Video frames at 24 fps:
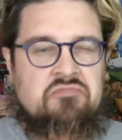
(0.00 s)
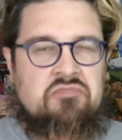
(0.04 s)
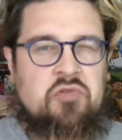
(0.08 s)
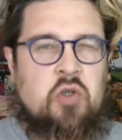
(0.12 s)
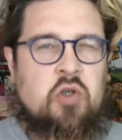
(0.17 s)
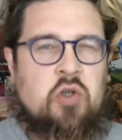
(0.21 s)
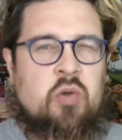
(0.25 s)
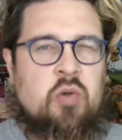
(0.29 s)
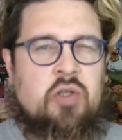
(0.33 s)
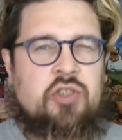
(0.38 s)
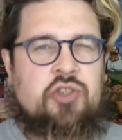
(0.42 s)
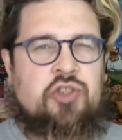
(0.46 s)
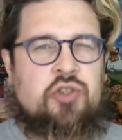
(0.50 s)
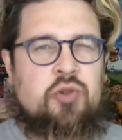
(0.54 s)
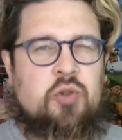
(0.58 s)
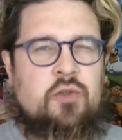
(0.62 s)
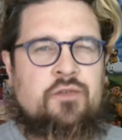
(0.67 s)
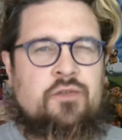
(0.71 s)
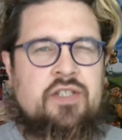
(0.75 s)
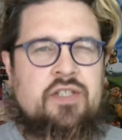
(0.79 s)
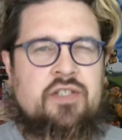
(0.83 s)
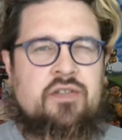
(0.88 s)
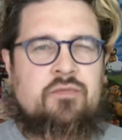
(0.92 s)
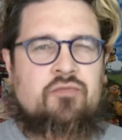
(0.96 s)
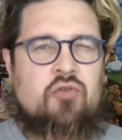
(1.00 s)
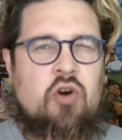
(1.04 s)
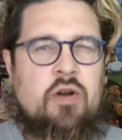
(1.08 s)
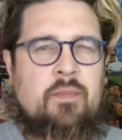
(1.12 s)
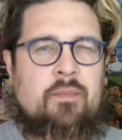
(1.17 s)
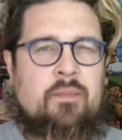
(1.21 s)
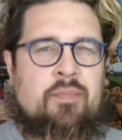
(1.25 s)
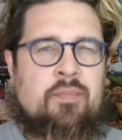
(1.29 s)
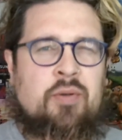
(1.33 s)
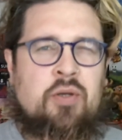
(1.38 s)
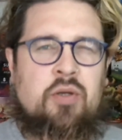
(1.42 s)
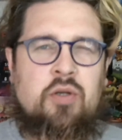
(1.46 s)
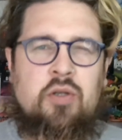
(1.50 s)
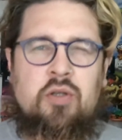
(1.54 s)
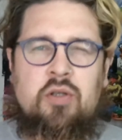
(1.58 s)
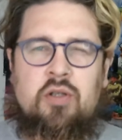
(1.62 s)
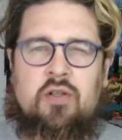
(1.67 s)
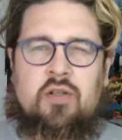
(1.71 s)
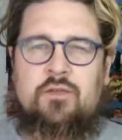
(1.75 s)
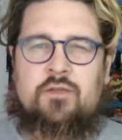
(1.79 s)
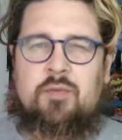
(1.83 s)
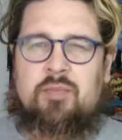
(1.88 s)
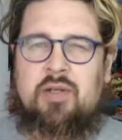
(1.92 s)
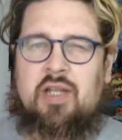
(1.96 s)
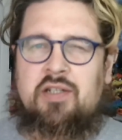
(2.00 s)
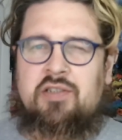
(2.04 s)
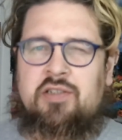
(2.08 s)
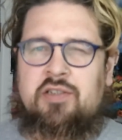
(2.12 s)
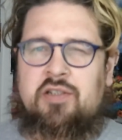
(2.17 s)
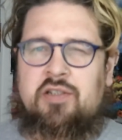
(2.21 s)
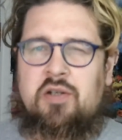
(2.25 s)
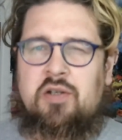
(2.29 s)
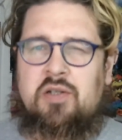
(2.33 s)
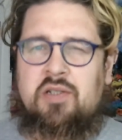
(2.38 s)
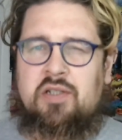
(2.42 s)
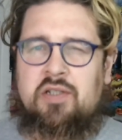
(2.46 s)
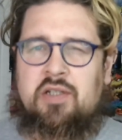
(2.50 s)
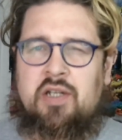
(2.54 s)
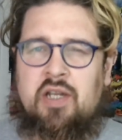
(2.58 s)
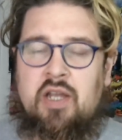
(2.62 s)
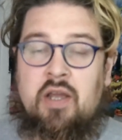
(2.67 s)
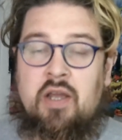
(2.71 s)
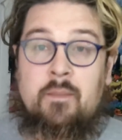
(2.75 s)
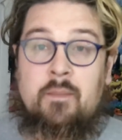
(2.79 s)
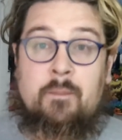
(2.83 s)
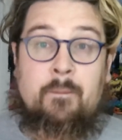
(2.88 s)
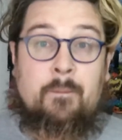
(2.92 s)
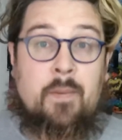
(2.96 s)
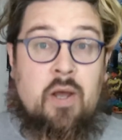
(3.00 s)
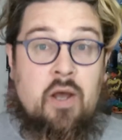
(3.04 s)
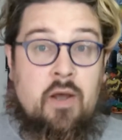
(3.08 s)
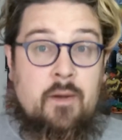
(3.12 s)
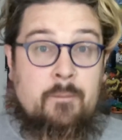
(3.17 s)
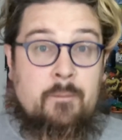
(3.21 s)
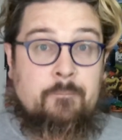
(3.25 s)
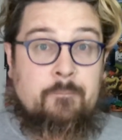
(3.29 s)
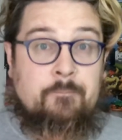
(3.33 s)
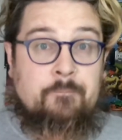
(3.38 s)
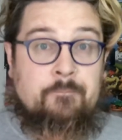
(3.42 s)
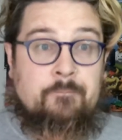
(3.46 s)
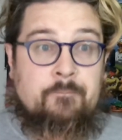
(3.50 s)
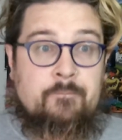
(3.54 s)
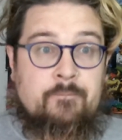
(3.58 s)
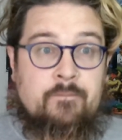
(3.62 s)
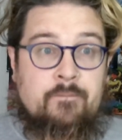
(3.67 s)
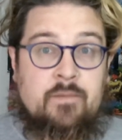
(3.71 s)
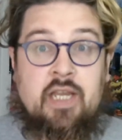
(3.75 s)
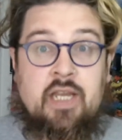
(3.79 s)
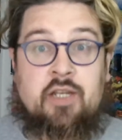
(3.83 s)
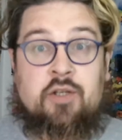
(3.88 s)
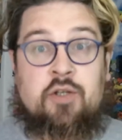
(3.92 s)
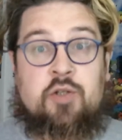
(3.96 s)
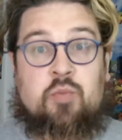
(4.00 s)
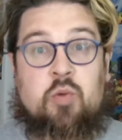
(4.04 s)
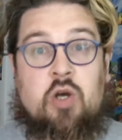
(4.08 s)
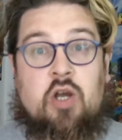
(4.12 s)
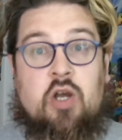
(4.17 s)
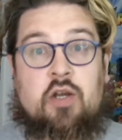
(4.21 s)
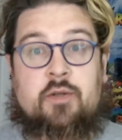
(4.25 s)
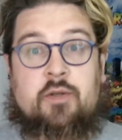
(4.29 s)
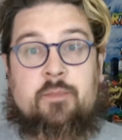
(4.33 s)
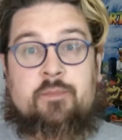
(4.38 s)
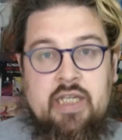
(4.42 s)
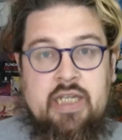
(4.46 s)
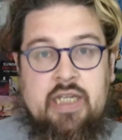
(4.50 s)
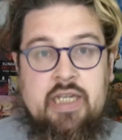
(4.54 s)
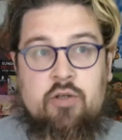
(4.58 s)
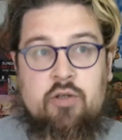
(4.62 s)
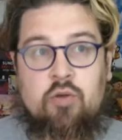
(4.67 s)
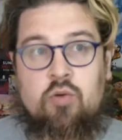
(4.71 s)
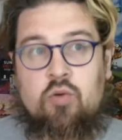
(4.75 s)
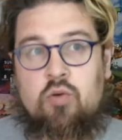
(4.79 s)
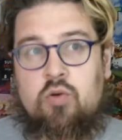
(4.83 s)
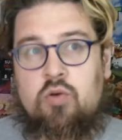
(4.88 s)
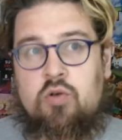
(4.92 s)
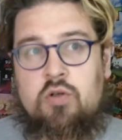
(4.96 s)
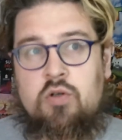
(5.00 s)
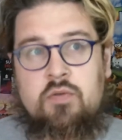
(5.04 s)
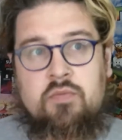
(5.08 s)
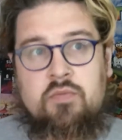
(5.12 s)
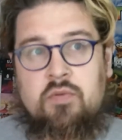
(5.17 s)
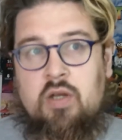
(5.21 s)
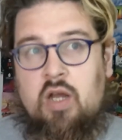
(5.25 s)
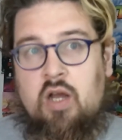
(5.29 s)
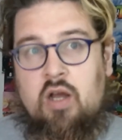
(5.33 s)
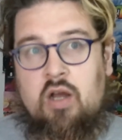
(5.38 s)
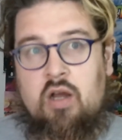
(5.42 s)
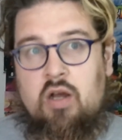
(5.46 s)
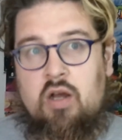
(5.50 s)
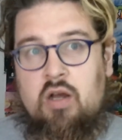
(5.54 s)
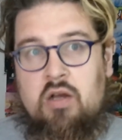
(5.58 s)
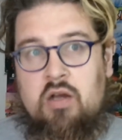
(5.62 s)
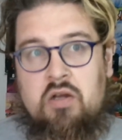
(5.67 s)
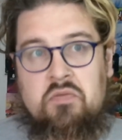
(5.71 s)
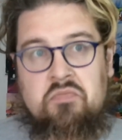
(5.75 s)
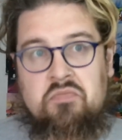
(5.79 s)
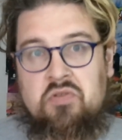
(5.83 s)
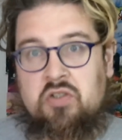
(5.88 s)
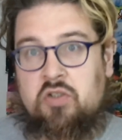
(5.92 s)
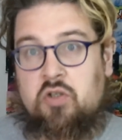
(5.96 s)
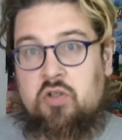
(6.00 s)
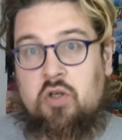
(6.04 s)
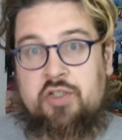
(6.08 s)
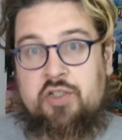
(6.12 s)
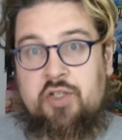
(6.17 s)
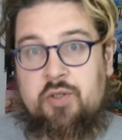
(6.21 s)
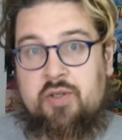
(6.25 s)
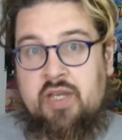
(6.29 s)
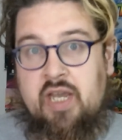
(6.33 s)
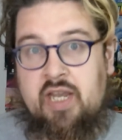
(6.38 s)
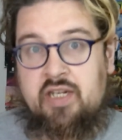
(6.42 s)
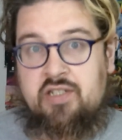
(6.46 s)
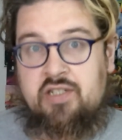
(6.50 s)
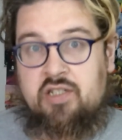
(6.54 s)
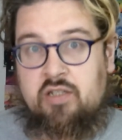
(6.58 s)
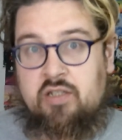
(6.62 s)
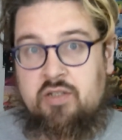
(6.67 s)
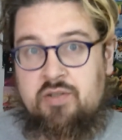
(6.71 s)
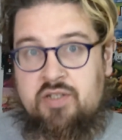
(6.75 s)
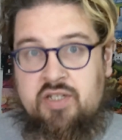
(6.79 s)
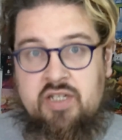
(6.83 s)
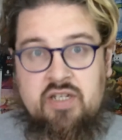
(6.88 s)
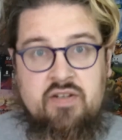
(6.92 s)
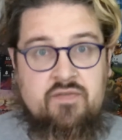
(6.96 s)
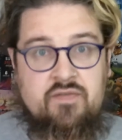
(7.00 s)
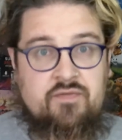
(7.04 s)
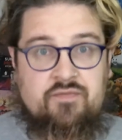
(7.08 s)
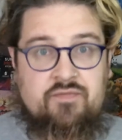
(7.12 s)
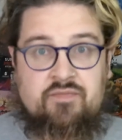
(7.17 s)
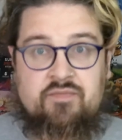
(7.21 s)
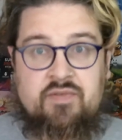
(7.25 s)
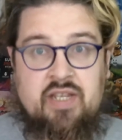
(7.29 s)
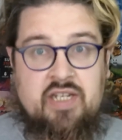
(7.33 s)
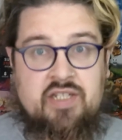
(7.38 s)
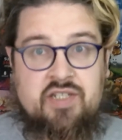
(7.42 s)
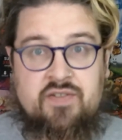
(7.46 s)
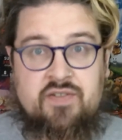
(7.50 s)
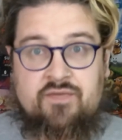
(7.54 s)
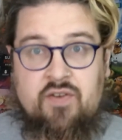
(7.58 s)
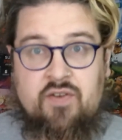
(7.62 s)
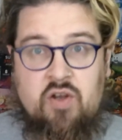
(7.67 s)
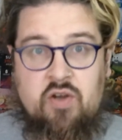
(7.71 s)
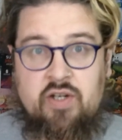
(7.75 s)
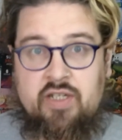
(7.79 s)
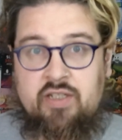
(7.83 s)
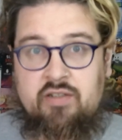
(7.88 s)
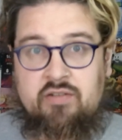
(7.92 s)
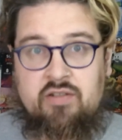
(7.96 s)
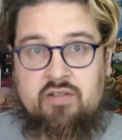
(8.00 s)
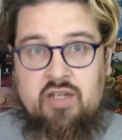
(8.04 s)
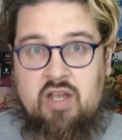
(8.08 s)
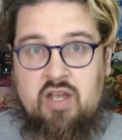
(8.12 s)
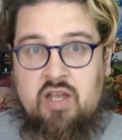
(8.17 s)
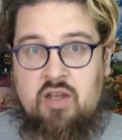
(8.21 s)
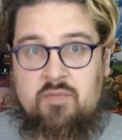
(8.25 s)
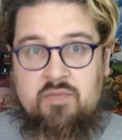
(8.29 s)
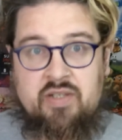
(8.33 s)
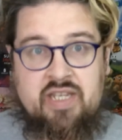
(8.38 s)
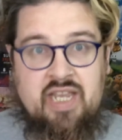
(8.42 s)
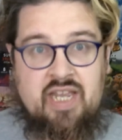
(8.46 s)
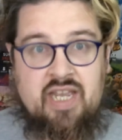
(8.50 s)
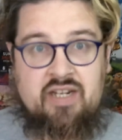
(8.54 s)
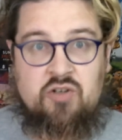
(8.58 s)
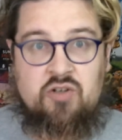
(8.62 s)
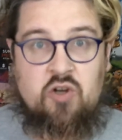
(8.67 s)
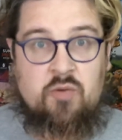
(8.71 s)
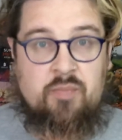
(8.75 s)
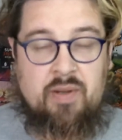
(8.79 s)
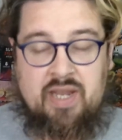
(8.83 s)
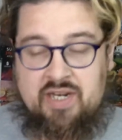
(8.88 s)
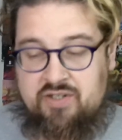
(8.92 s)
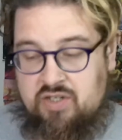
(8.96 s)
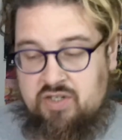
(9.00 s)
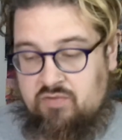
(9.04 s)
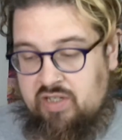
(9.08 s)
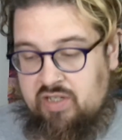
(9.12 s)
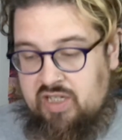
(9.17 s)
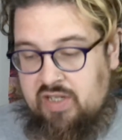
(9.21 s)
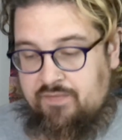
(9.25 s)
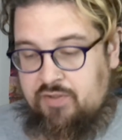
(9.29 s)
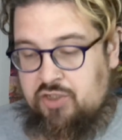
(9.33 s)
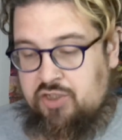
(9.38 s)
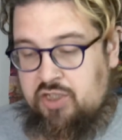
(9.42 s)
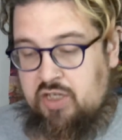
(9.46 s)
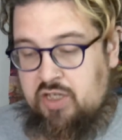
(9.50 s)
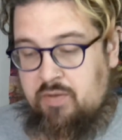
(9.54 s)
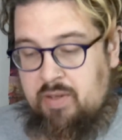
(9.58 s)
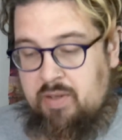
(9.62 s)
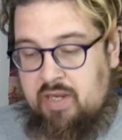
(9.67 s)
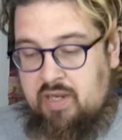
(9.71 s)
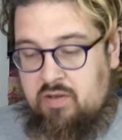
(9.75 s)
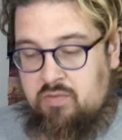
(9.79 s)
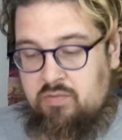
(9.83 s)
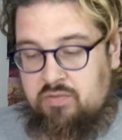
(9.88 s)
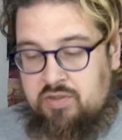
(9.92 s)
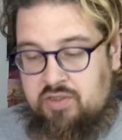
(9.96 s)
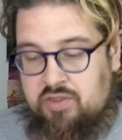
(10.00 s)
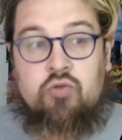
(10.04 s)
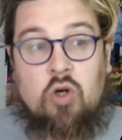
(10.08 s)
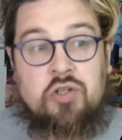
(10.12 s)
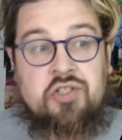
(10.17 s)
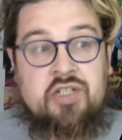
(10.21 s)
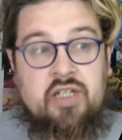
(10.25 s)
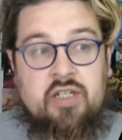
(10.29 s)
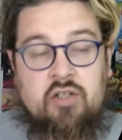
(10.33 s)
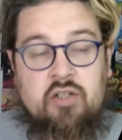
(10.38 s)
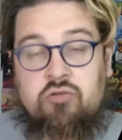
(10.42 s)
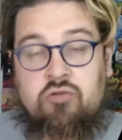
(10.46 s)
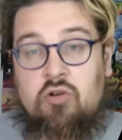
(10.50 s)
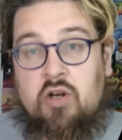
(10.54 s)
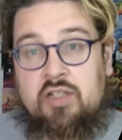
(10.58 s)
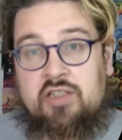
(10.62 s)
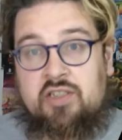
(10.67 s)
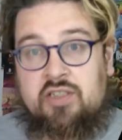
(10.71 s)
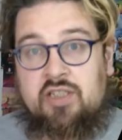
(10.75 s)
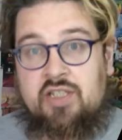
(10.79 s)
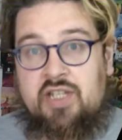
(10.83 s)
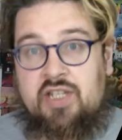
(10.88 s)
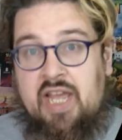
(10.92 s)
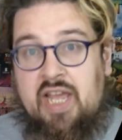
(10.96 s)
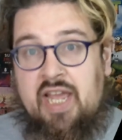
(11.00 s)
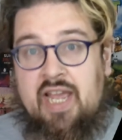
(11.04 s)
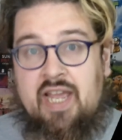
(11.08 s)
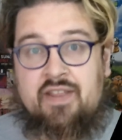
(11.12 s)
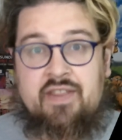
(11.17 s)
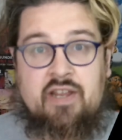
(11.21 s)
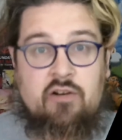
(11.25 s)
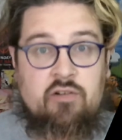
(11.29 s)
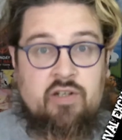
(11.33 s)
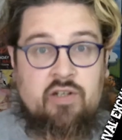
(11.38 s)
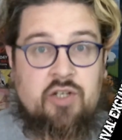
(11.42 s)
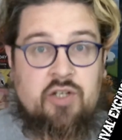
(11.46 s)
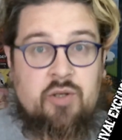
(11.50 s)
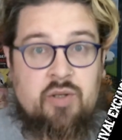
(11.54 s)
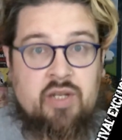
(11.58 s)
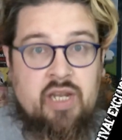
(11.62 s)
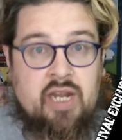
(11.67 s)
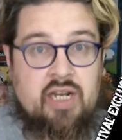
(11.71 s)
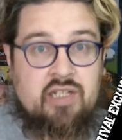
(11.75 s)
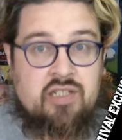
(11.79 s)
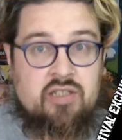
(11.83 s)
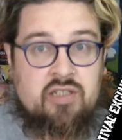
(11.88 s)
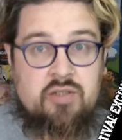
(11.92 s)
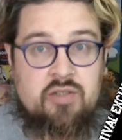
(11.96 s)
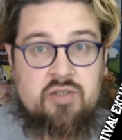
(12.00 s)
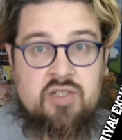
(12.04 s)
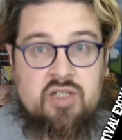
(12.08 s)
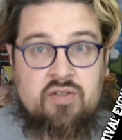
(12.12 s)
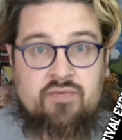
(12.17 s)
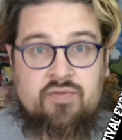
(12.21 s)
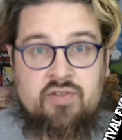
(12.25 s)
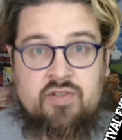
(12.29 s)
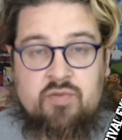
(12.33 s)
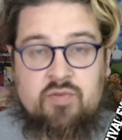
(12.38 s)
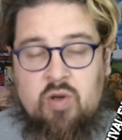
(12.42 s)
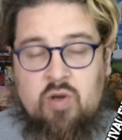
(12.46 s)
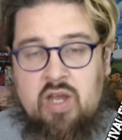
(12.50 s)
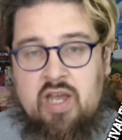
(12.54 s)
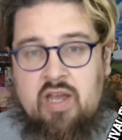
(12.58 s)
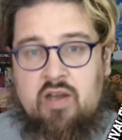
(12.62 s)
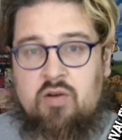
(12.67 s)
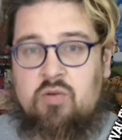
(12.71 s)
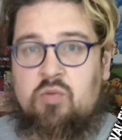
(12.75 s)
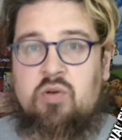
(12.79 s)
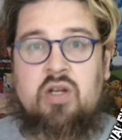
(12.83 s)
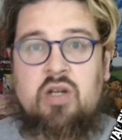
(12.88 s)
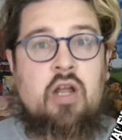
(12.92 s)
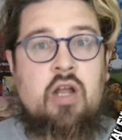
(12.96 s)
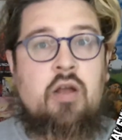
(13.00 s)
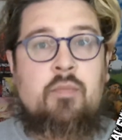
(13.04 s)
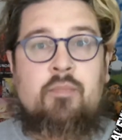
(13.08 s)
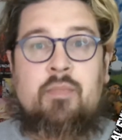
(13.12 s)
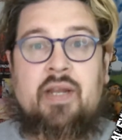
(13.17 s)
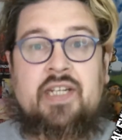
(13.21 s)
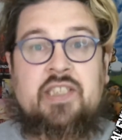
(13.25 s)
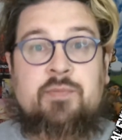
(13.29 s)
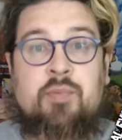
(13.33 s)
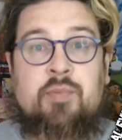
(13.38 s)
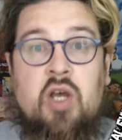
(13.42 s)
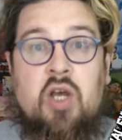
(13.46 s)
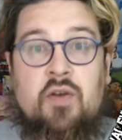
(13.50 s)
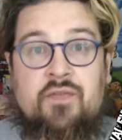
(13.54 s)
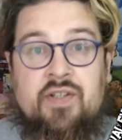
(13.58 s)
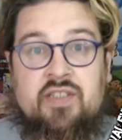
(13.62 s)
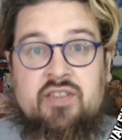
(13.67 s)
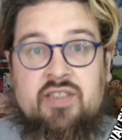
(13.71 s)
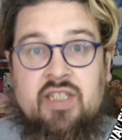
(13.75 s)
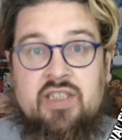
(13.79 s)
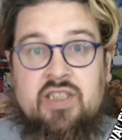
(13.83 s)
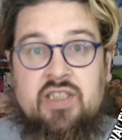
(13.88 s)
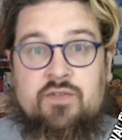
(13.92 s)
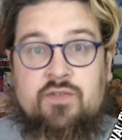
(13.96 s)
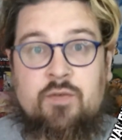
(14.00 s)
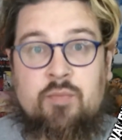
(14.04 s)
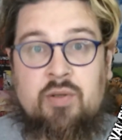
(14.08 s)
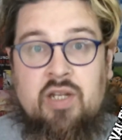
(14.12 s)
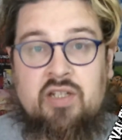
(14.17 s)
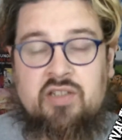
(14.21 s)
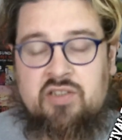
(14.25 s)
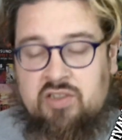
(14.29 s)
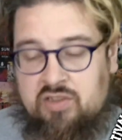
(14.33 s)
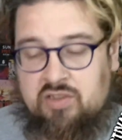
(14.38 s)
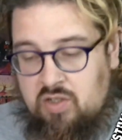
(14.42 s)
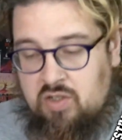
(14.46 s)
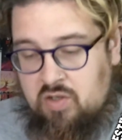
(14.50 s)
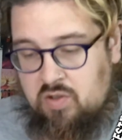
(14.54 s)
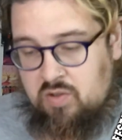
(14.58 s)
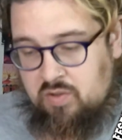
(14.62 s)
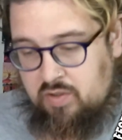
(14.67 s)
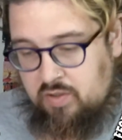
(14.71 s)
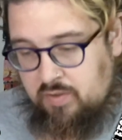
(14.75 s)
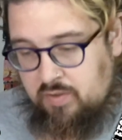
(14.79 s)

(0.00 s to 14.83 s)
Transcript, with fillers: not quite sure if it's the right pull for Bloodstock, but it could work. Igor got a UK exclusive, that's fine. Again, not a band I really give a shit about. Rotting Christ are there, they're a UK exclusive as well. Makes perfect sense for Bloodstock.